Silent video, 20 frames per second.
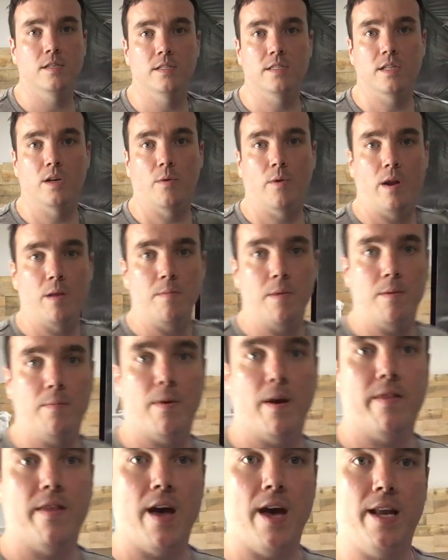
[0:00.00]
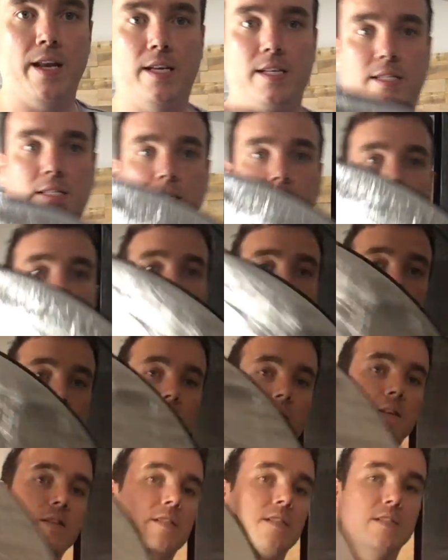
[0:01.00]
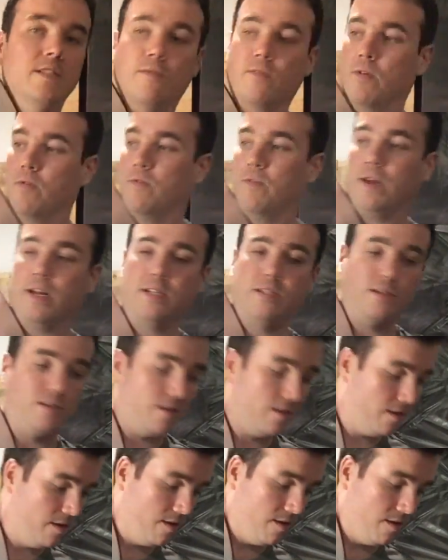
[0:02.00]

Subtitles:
So what I mean by that is, this is a reflector.